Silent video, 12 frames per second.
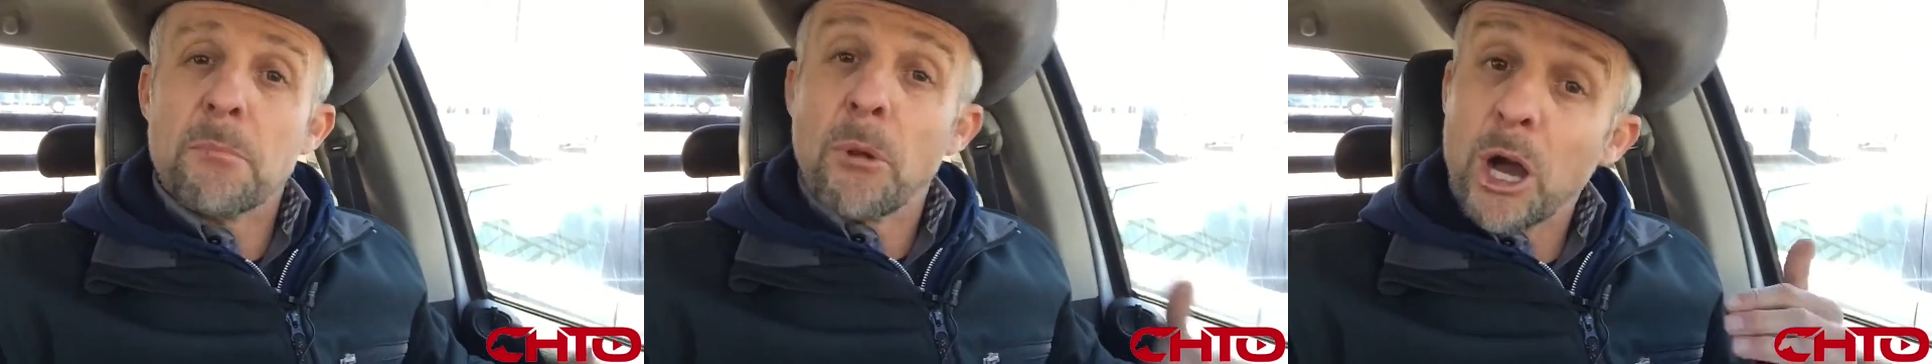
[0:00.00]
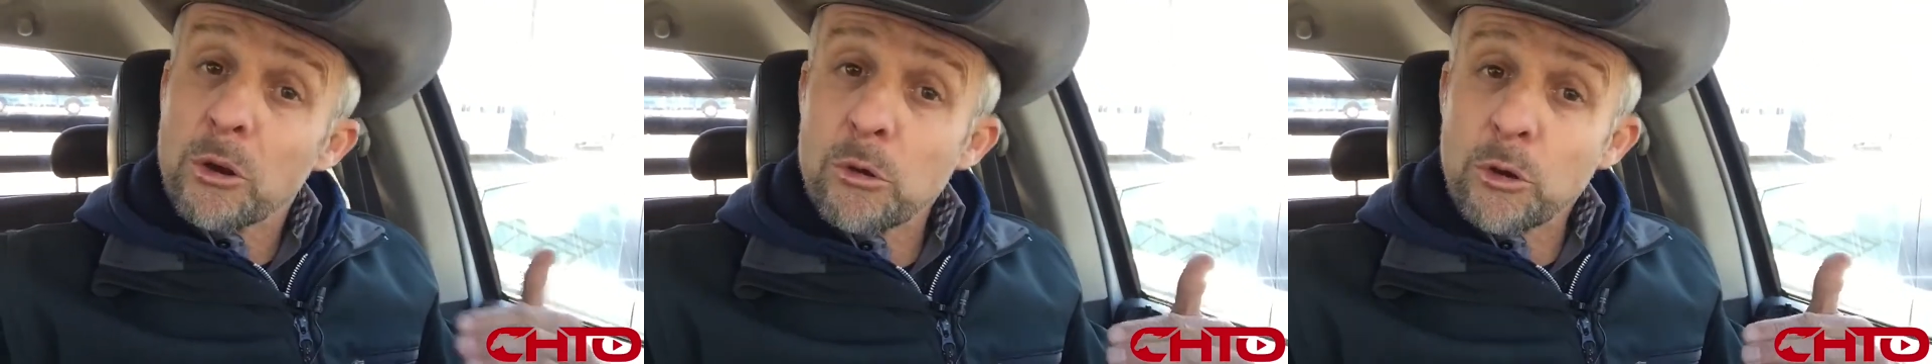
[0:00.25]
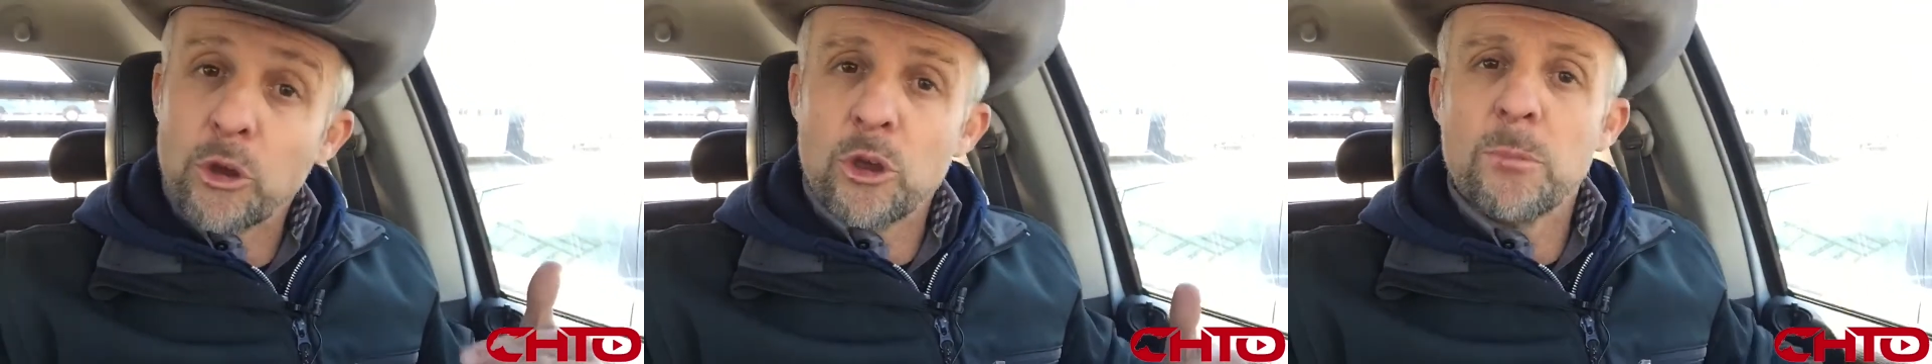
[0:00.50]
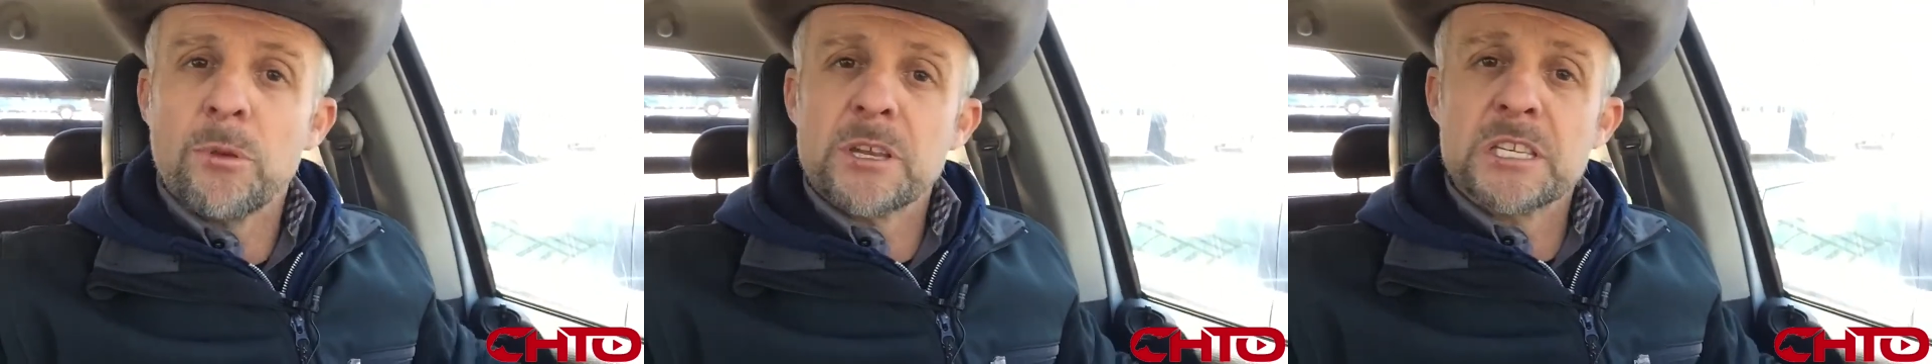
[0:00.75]
Michael
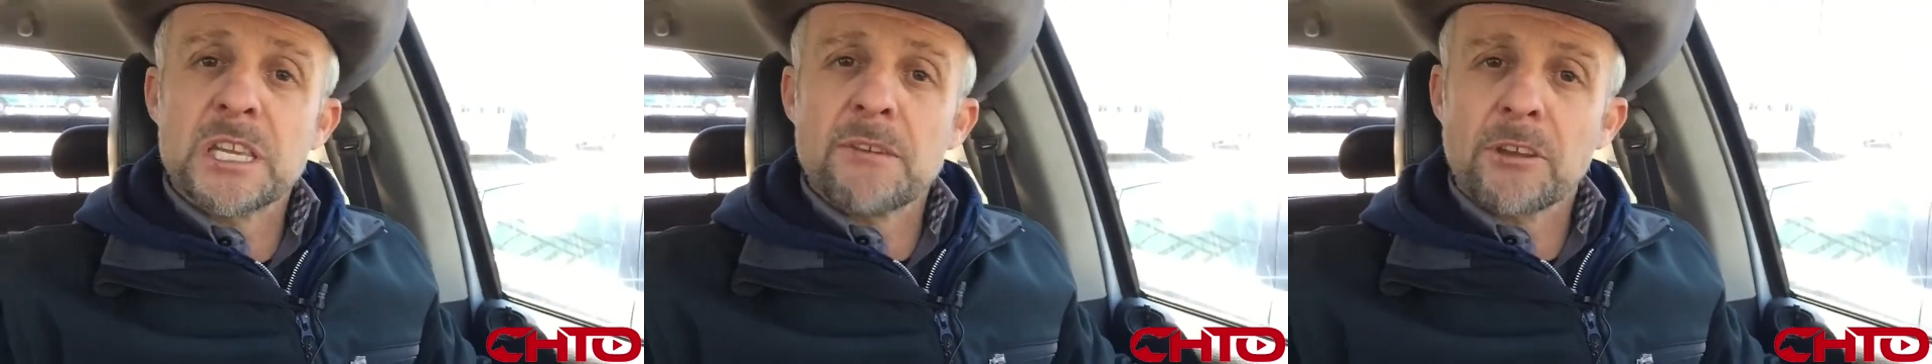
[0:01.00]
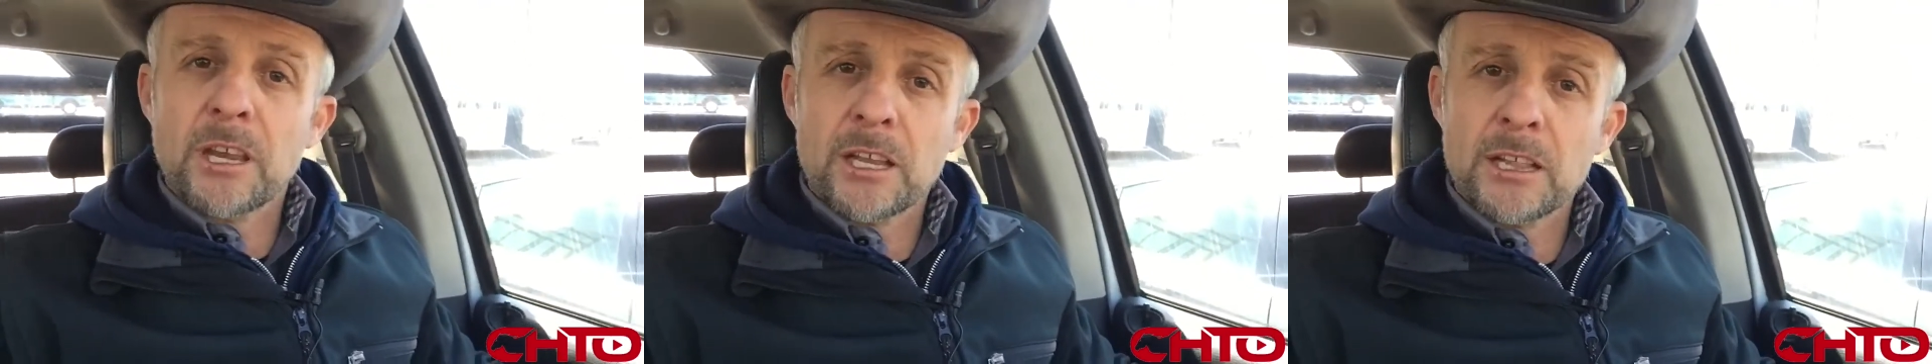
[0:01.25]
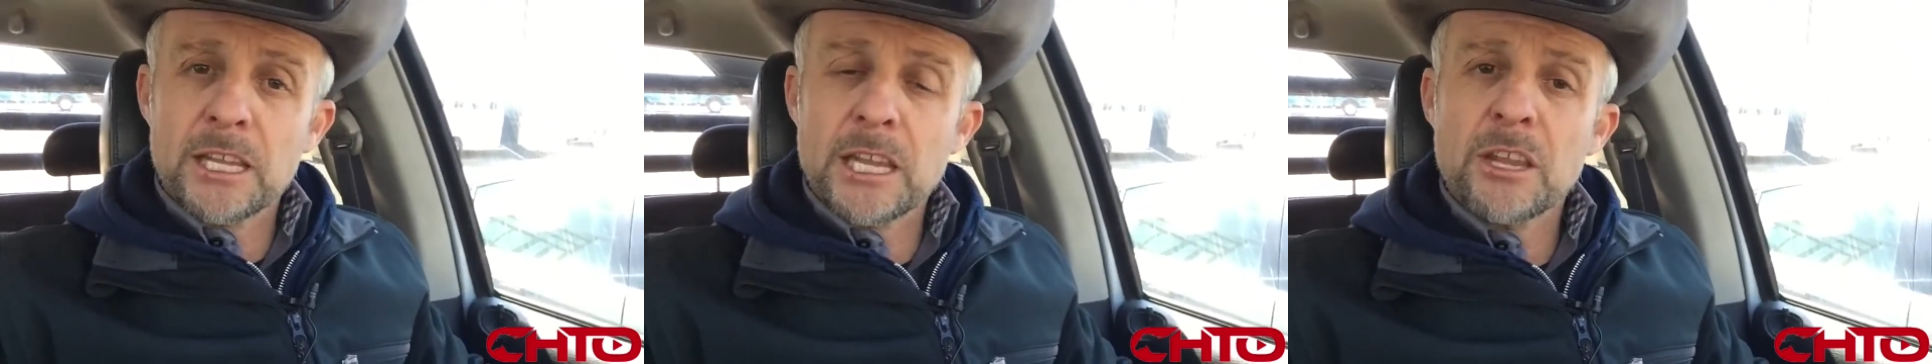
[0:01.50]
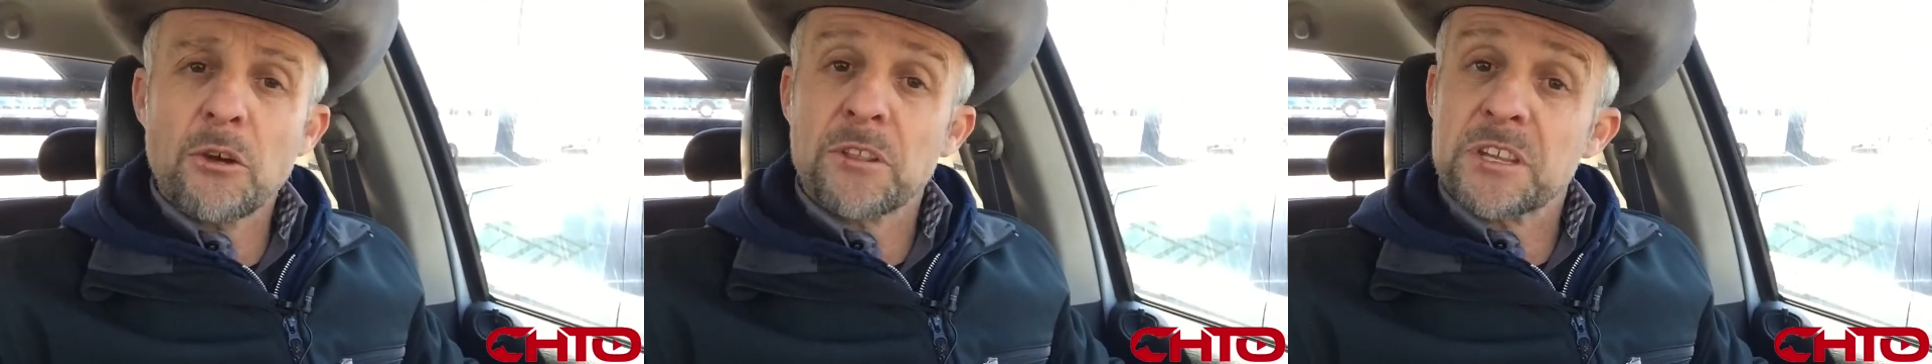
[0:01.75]
Cooper is giving a
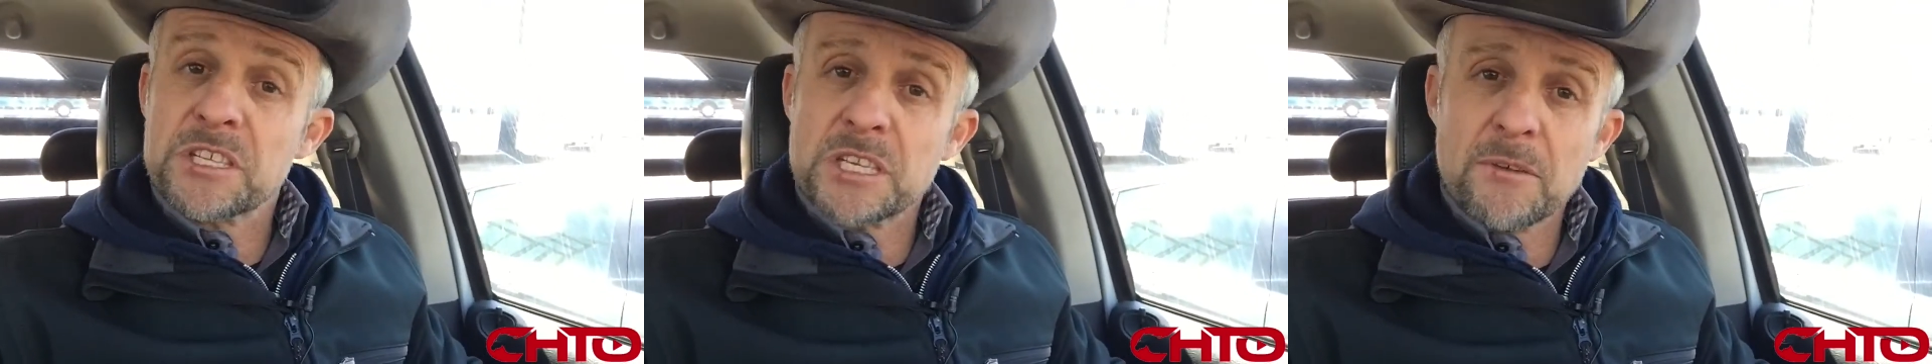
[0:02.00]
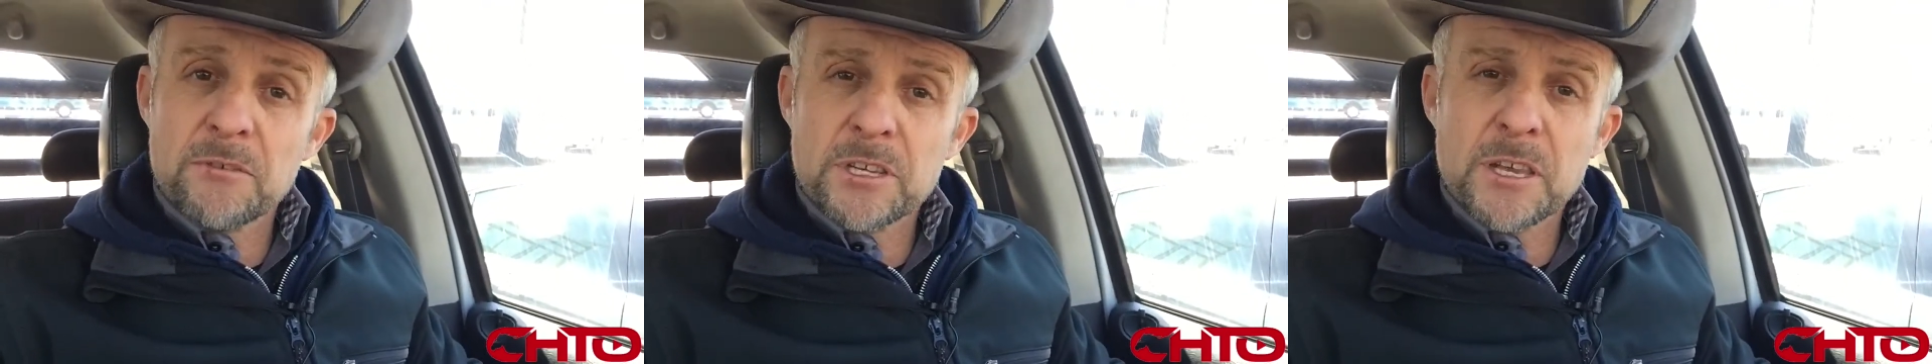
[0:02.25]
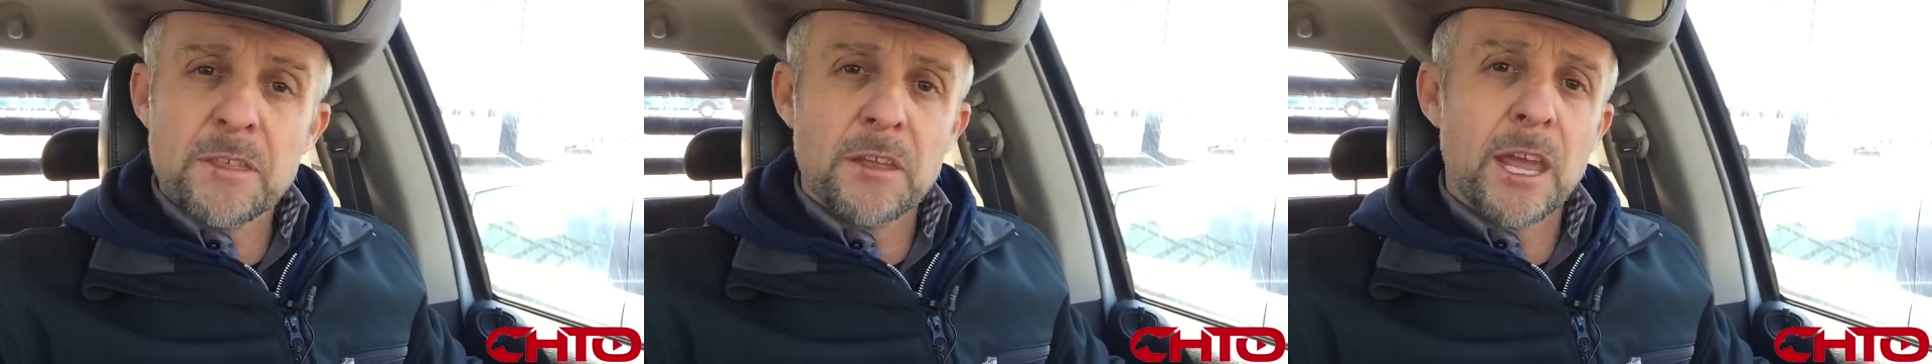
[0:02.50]
clinic on the 17th